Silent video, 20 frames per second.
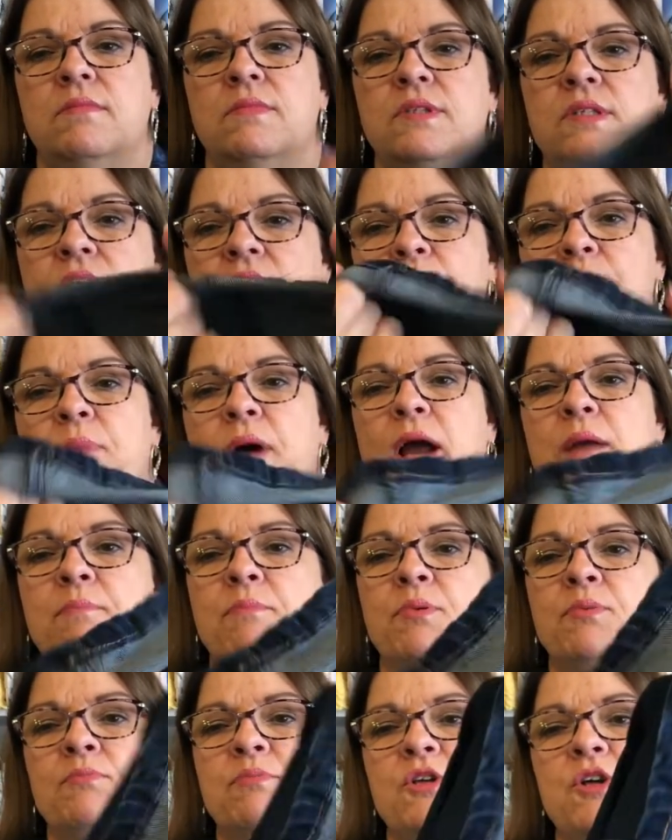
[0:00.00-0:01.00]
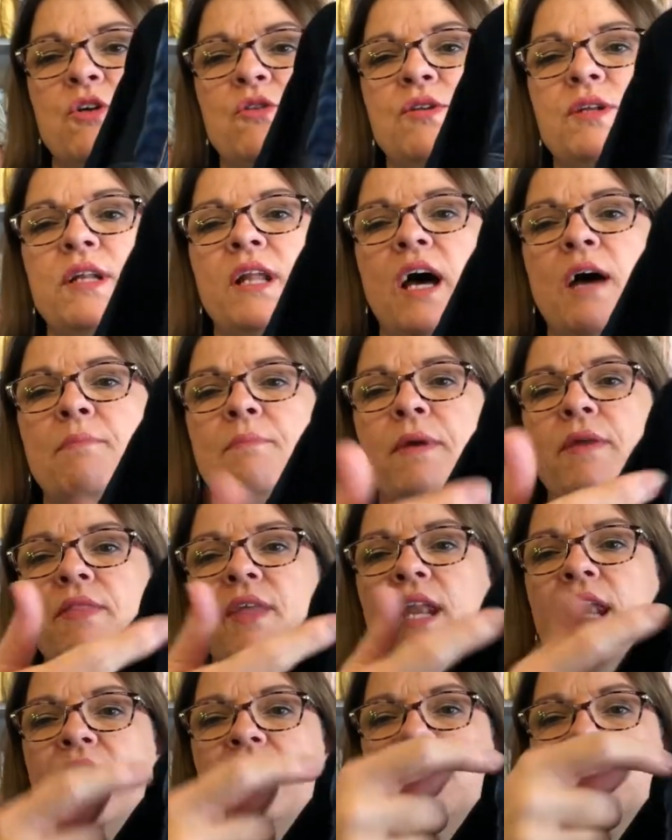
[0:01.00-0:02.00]
See, if I turned it up and
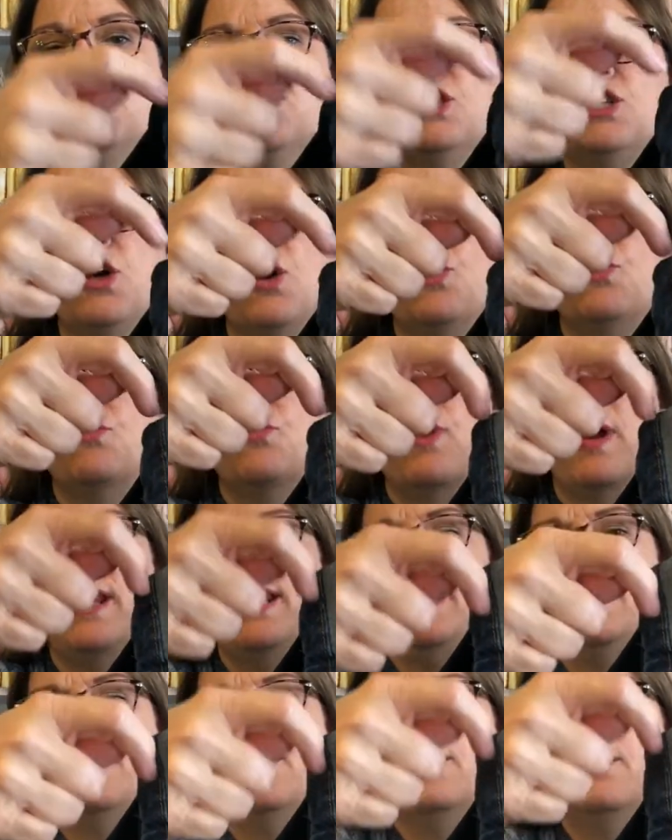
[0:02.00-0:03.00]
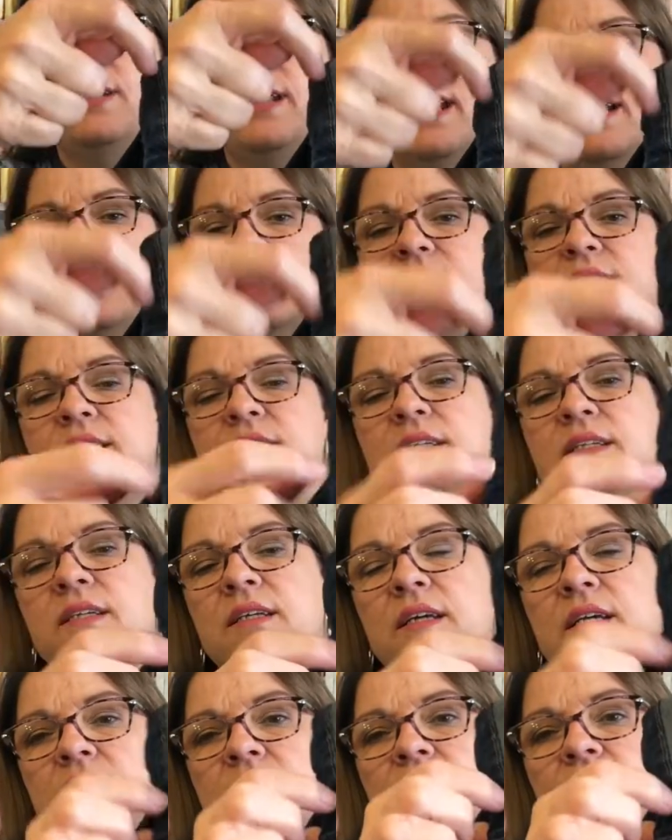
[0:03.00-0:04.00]
then I just sewed right here next
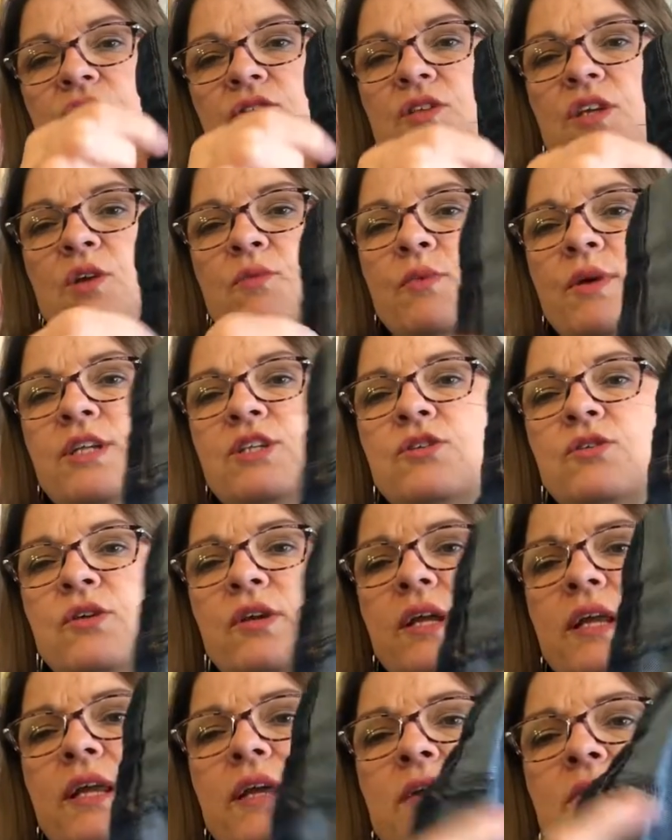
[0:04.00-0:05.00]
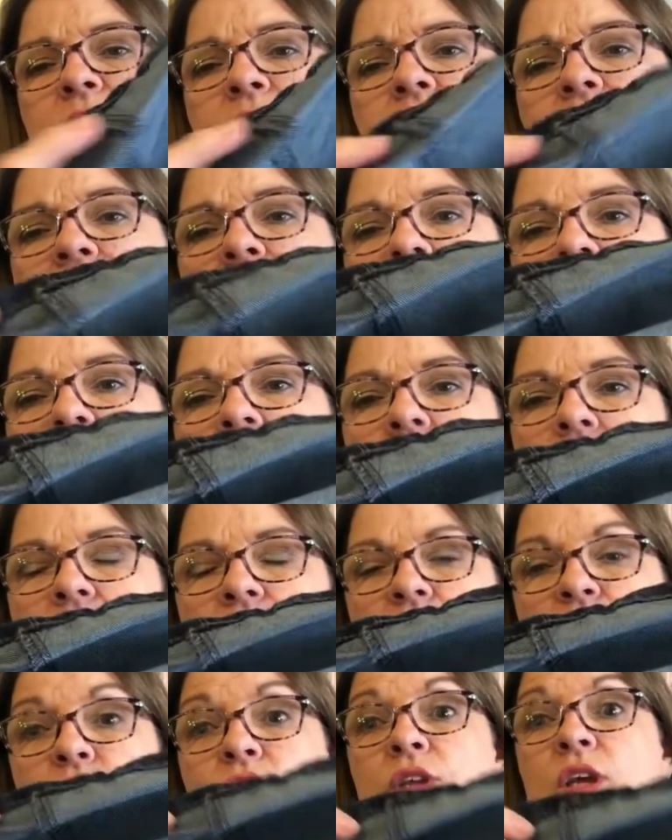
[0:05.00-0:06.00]
to the original hem,
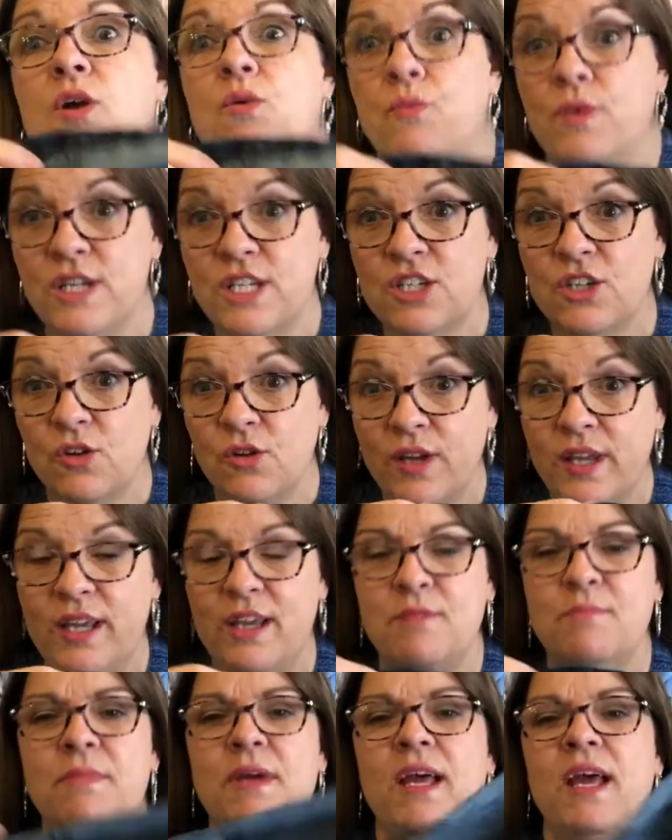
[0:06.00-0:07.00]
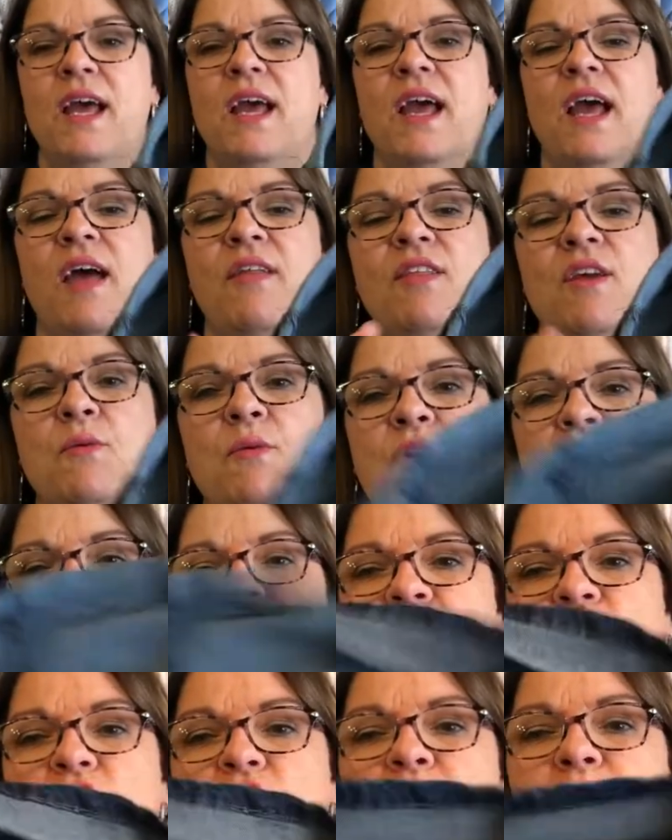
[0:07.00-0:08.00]
to the original hem, and then when you
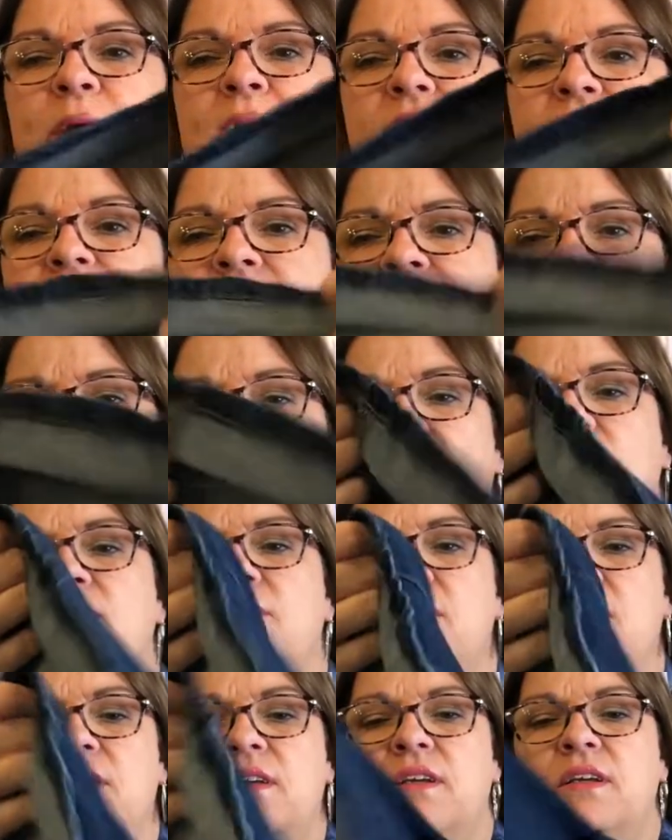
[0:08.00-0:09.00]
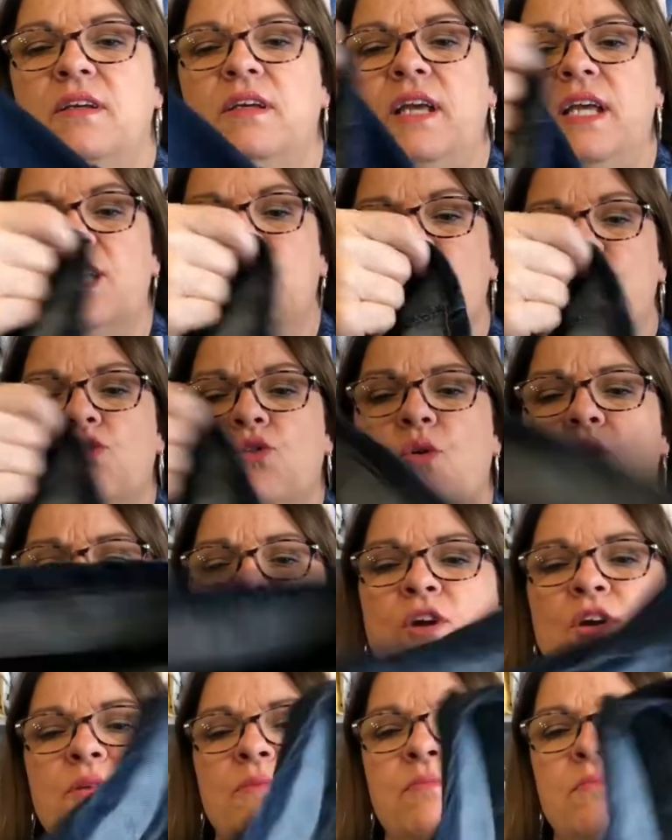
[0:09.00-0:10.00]
turn it back down, it's shorter,